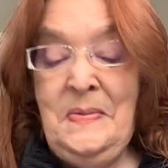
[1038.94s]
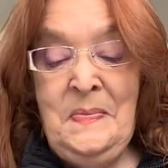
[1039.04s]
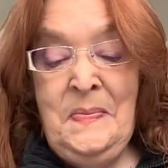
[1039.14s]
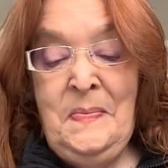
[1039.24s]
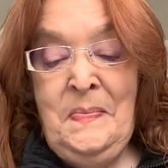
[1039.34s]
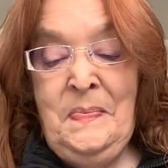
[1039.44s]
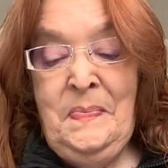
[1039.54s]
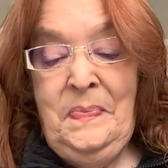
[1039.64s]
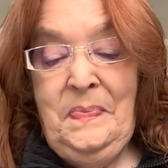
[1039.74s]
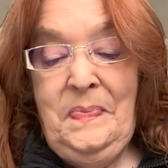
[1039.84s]

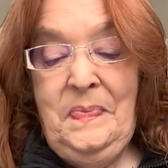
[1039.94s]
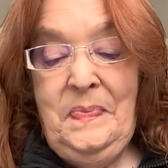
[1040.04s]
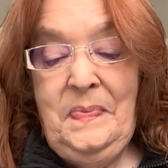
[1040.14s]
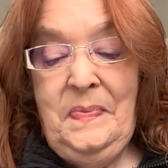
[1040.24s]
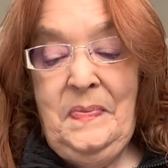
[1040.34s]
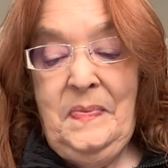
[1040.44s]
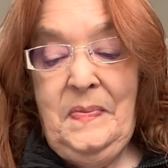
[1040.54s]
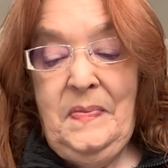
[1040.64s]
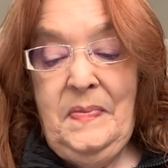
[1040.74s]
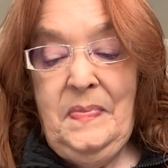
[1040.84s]
Nobody speaks.